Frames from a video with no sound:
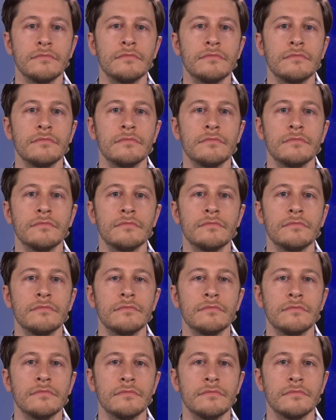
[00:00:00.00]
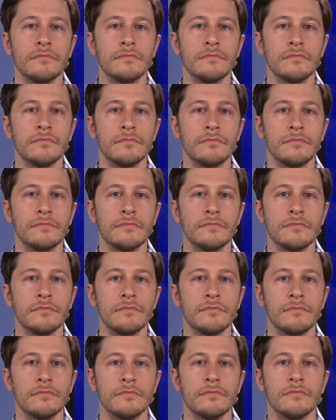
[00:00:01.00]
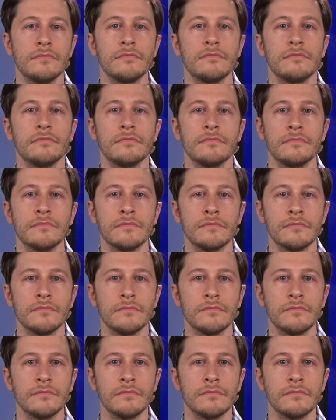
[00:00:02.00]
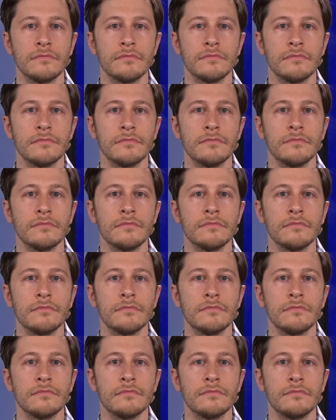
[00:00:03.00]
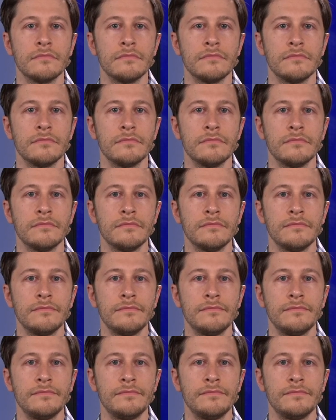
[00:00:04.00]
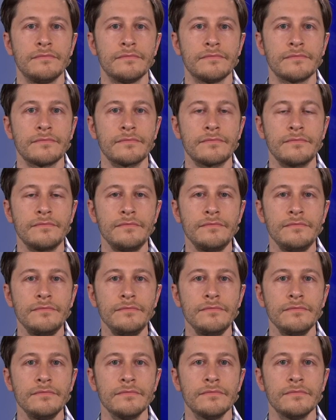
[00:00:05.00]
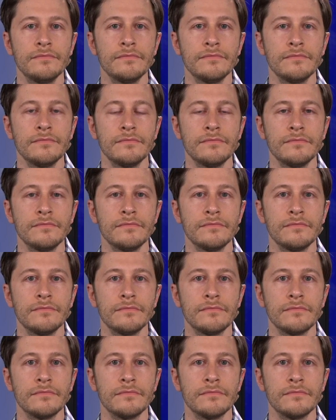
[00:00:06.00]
This person isn't speaking.